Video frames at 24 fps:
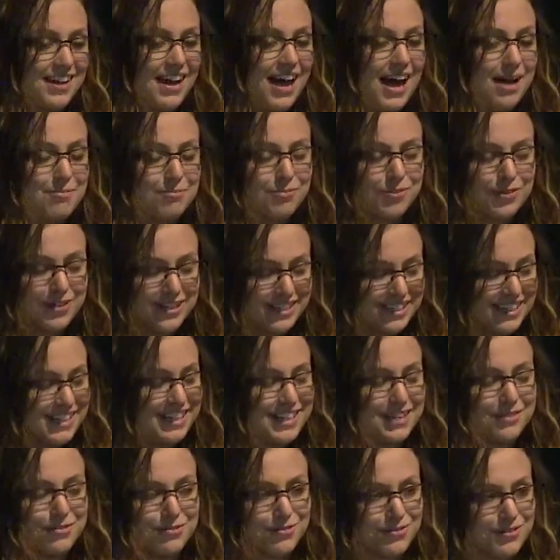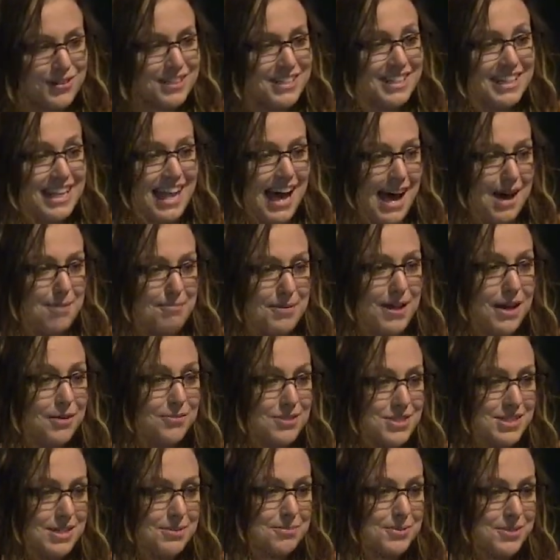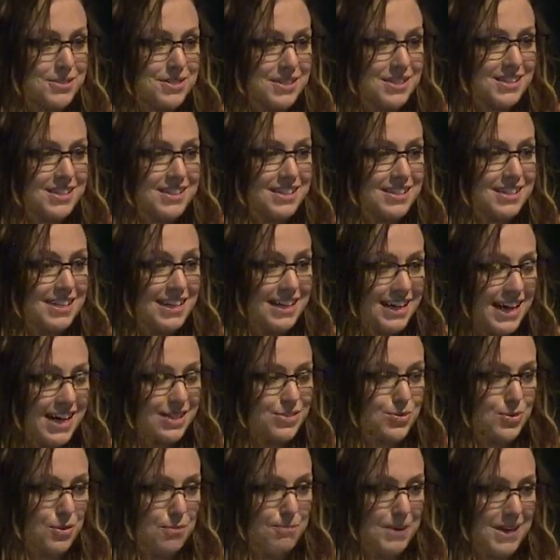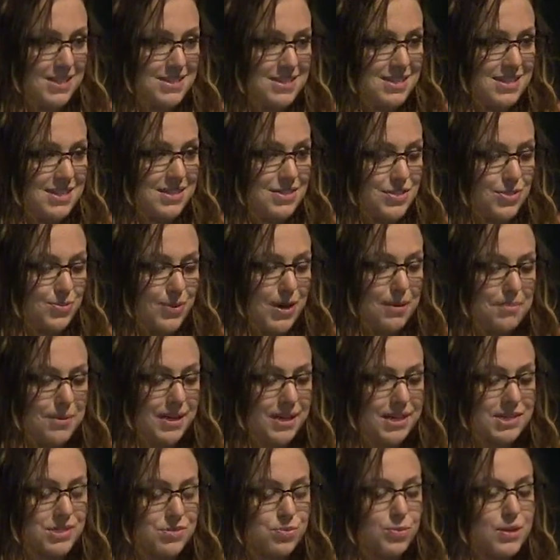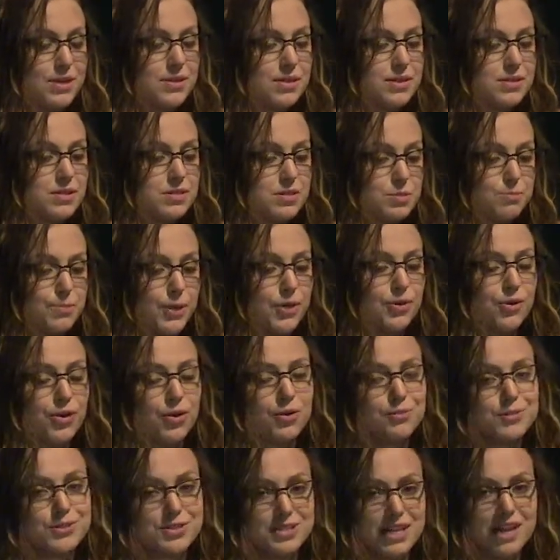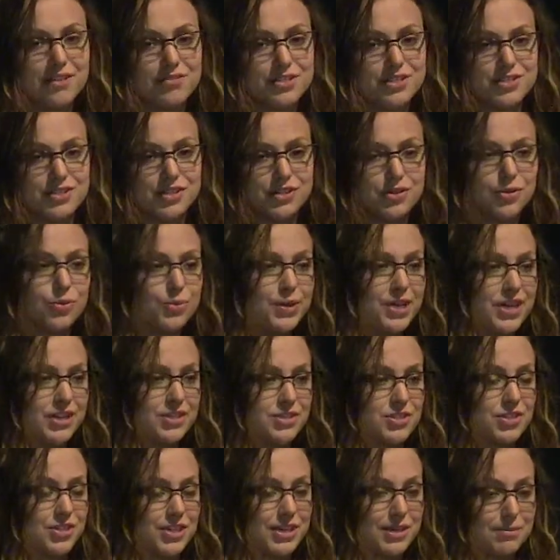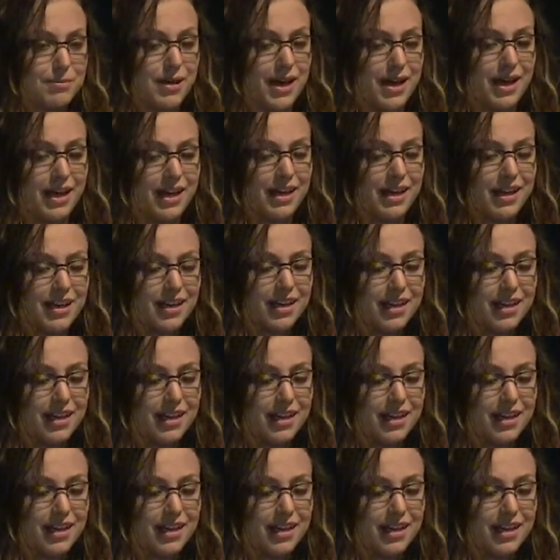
I'm really, really happy I was able to connect with Betsy in this way because we spoke almost every single week during my